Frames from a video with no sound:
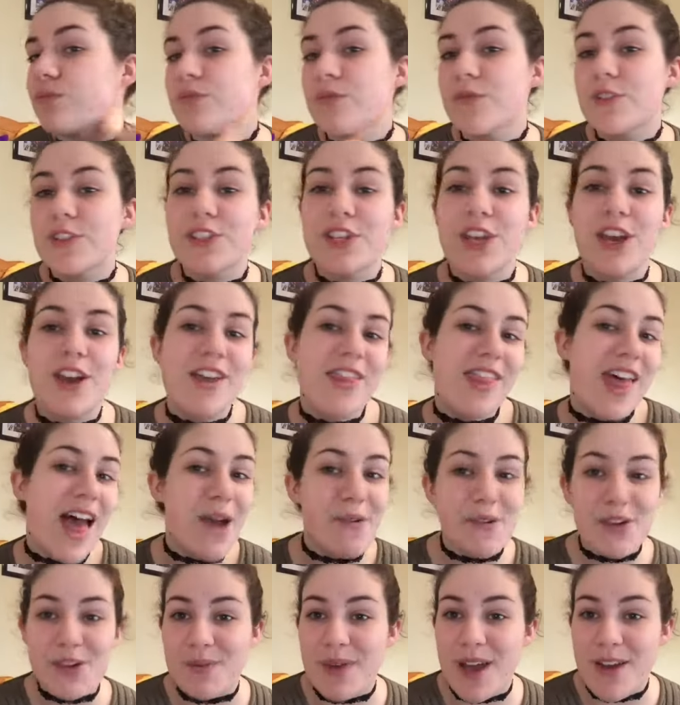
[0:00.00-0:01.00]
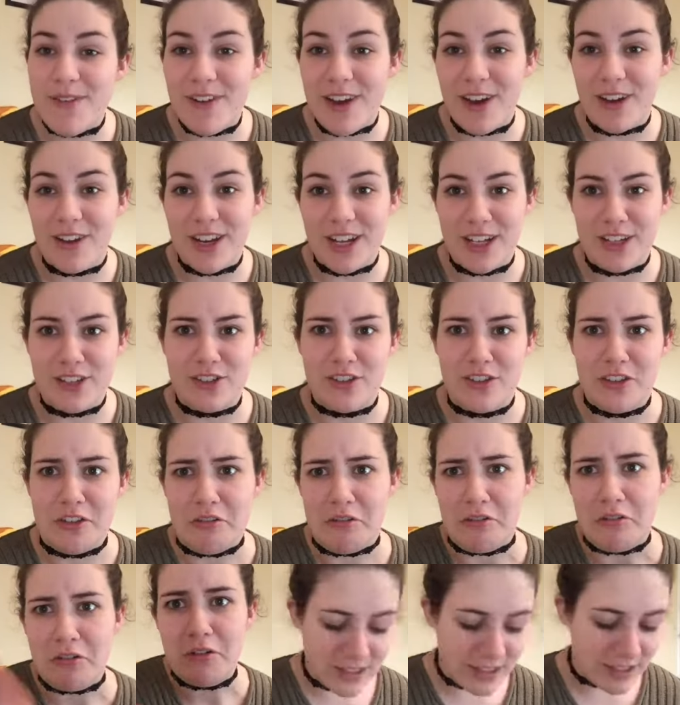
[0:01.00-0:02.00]
So that was my
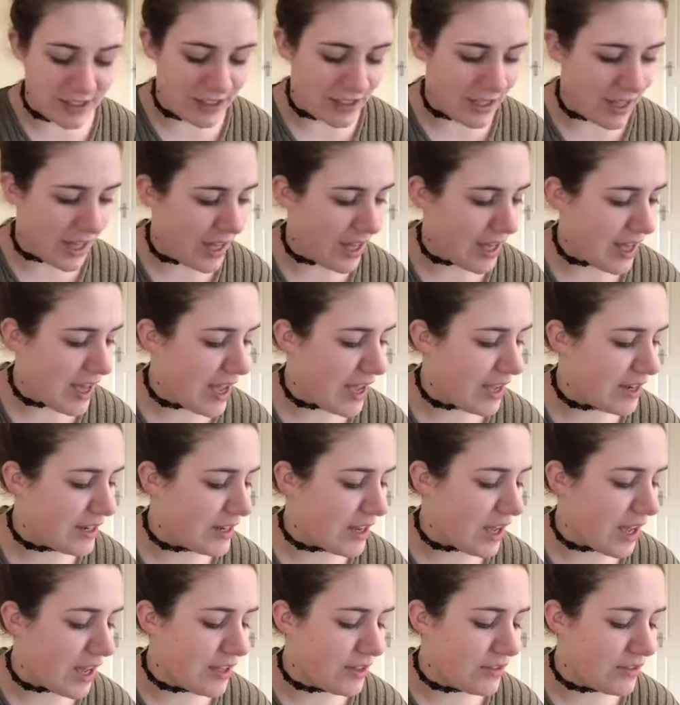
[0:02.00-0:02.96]
foundation. Yeah, and